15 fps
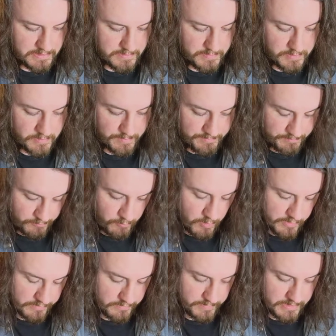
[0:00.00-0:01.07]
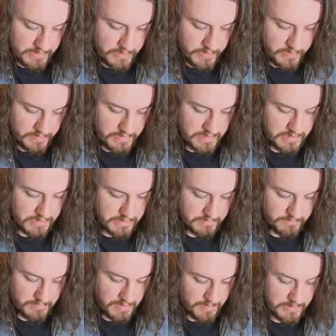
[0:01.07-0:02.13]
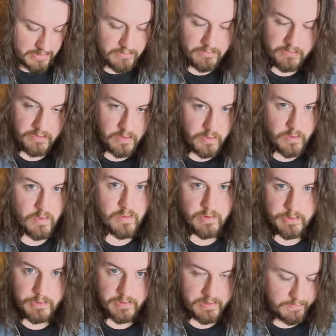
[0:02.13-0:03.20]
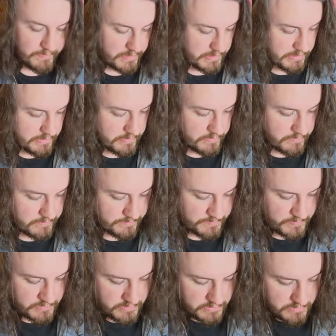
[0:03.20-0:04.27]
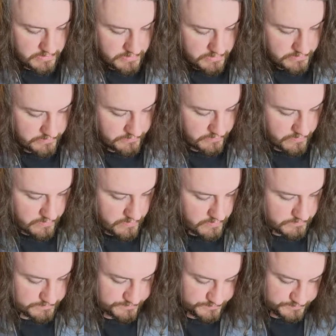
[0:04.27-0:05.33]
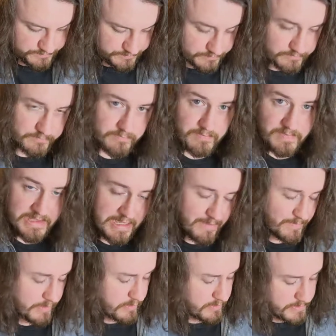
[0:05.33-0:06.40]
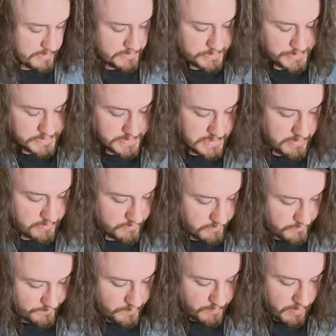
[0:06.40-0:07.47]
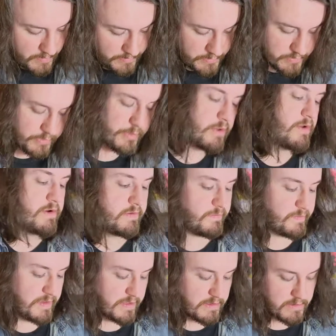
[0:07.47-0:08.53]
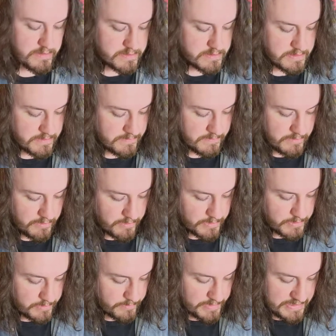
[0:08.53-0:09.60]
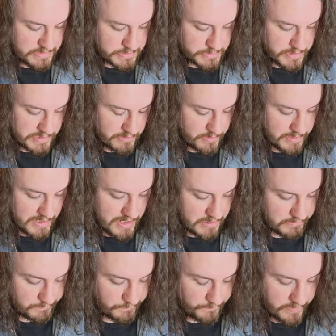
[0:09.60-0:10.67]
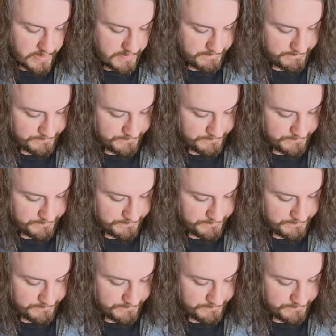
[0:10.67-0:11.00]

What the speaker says: you'll want to be using maybe 2 or 3 fingers. So have a go at this just now. So if you pop your third finger on the B string on the 8th fret,